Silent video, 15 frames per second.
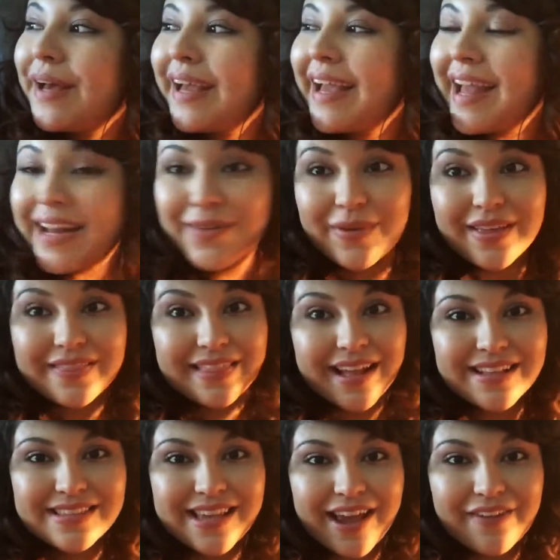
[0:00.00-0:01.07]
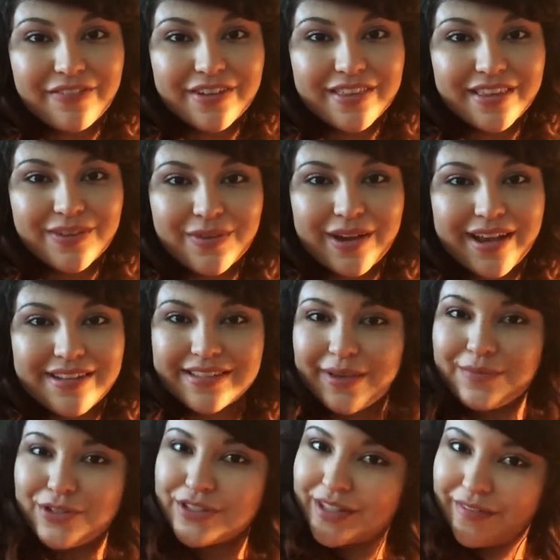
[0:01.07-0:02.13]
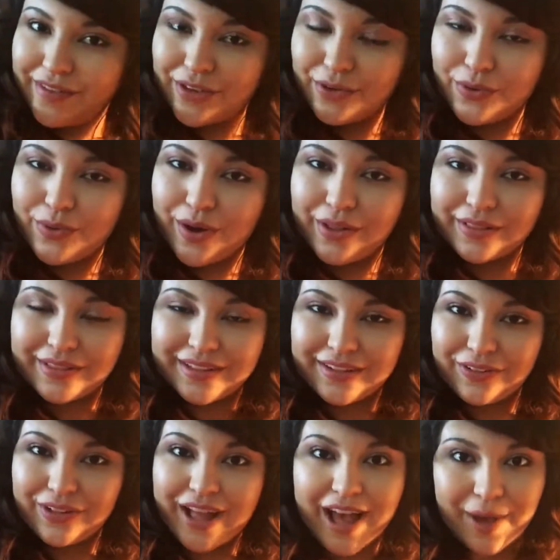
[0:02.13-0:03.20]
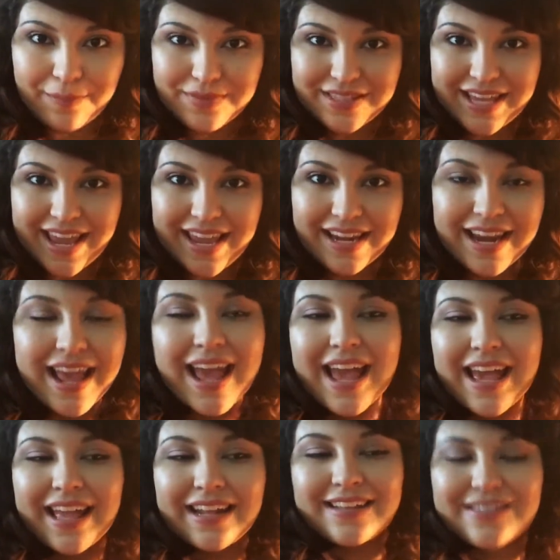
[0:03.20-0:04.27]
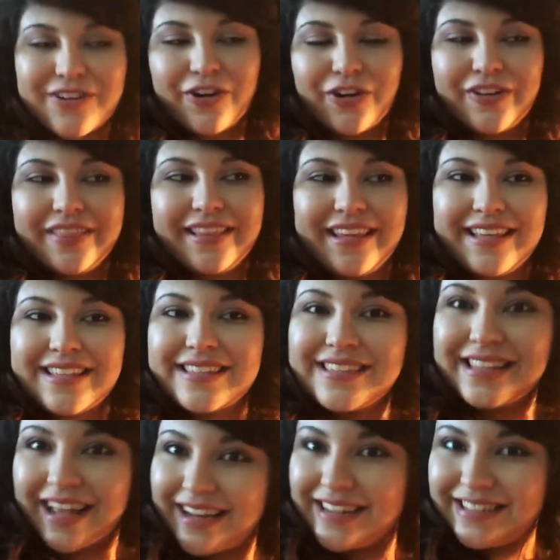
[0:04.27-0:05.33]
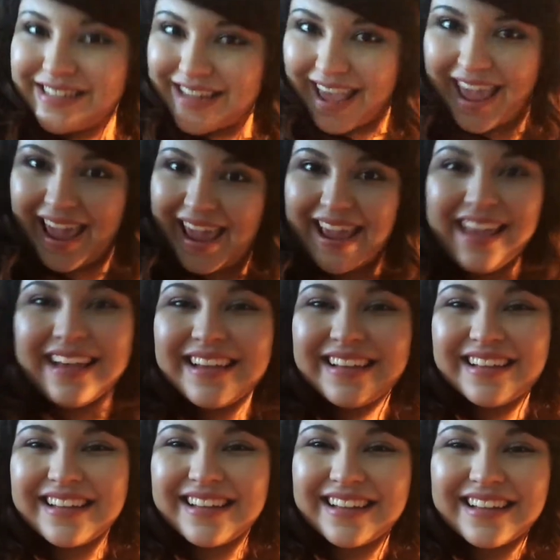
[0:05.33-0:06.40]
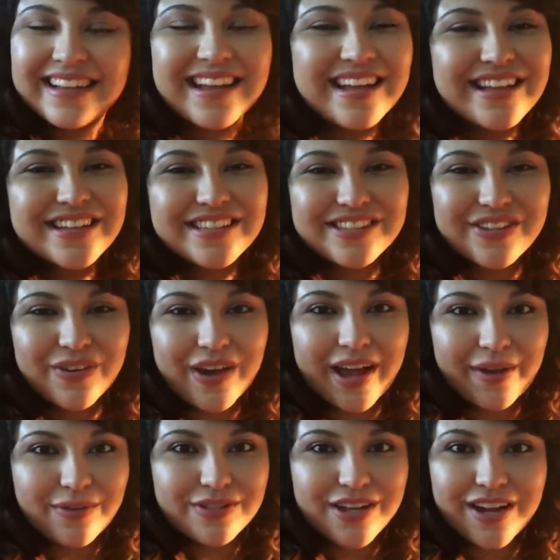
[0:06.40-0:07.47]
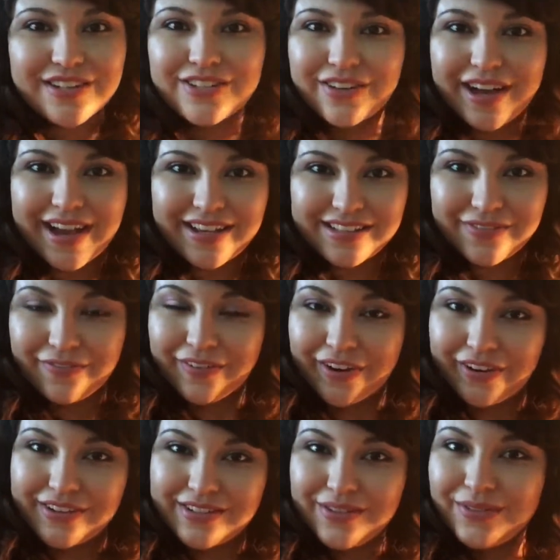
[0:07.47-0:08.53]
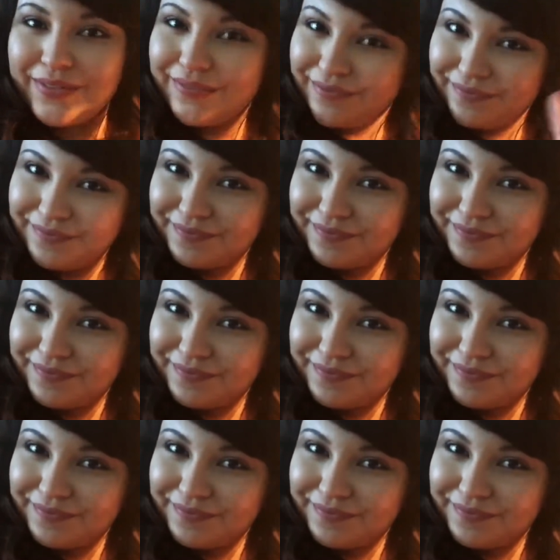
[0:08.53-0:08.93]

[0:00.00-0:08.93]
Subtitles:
But anyway, that's everything, you guys. I'm just giving you a little update. It is currently Sunday. So I will talk to you guys very soon.